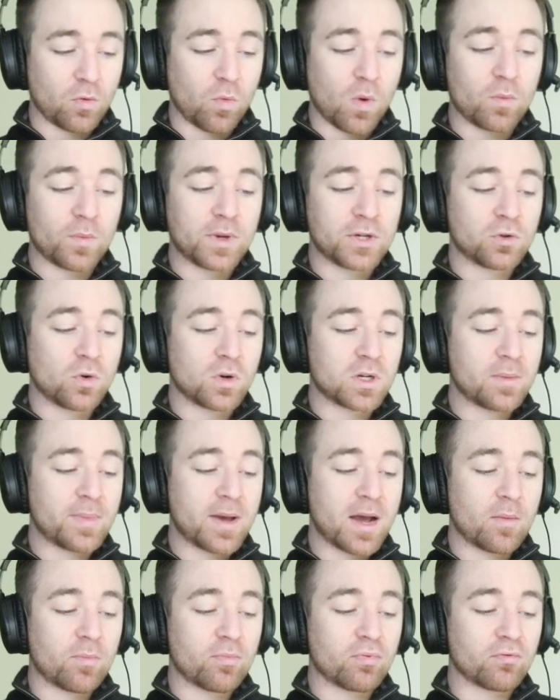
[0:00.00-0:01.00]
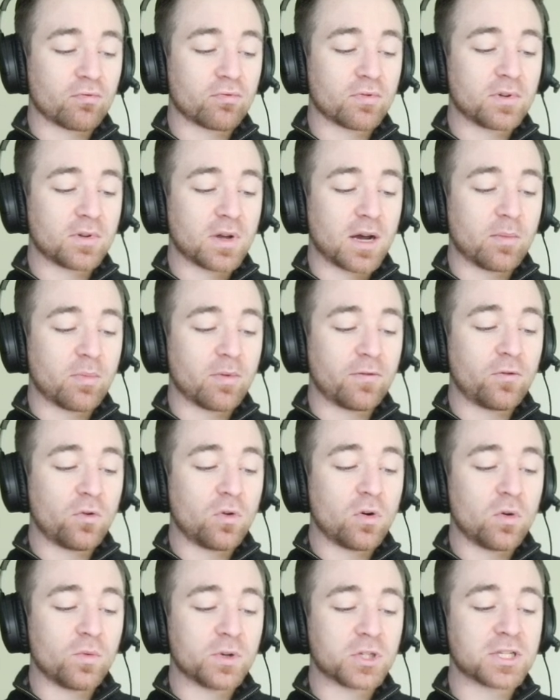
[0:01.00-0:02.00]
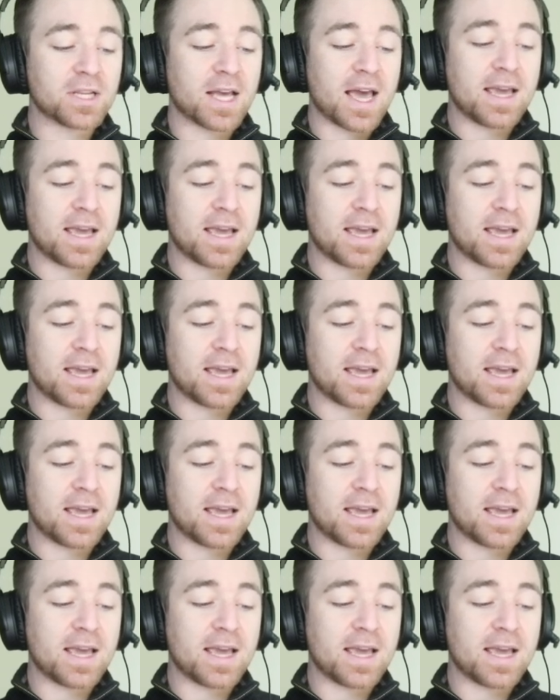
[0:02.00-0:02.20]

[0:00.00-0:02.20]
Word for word: the one we talked about uh, before, which is